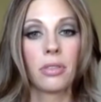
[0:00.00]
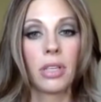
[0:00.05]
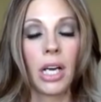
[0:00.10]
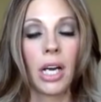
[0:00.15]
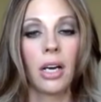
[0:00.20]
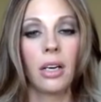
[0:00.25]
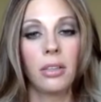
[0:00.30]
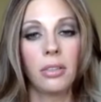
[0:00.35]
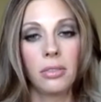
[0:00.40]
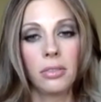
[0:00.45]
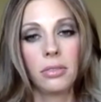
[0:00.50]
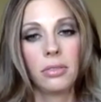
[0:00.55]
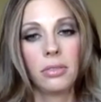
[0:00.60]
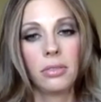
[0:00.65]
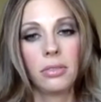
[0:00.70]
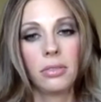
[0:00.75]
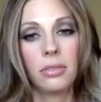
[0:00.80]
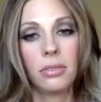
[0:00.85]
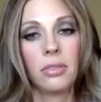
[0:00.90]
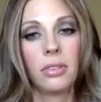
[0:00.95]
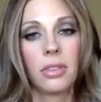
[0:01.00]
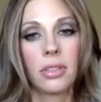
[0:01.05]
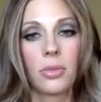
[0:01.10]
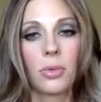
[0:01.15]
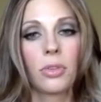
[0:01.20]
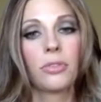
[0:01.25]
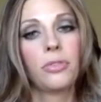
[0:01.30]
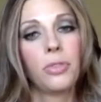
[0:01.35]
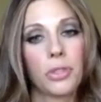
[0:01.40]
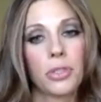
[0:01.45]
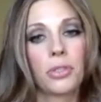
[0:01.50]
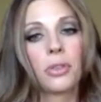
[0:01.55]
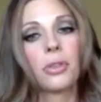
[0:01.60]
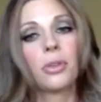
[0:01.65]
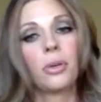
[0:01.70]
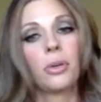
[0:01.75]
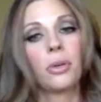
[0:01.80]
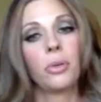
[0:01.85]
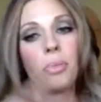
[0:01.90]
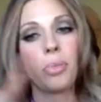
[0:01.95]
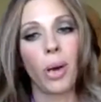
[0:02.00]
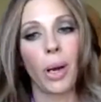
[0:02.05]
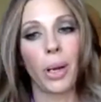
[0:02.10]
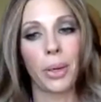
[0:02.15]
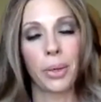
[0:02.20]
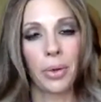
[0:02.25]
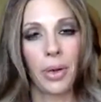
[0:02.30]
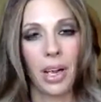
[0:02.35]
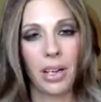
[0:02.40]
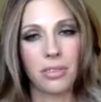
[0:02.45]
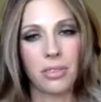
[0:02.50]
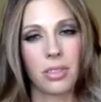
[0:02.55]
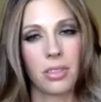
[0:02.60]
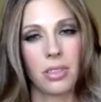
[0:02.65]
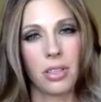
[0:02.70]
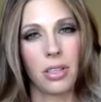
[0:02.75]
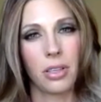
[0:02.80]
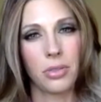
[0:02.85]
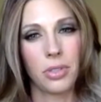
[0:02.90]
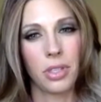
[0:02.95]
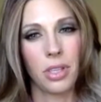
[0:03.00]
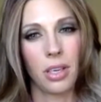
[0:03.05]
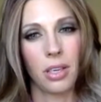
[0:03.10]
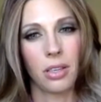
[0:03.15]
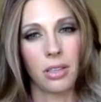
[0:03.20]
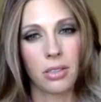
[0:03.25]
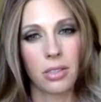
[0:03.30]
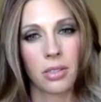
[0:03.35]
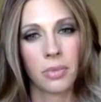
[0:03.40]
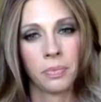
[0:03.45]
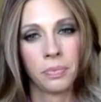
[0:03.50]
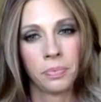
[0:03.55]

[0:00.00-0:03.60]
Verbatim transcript: So now sort of full circle brought it around to it, those things.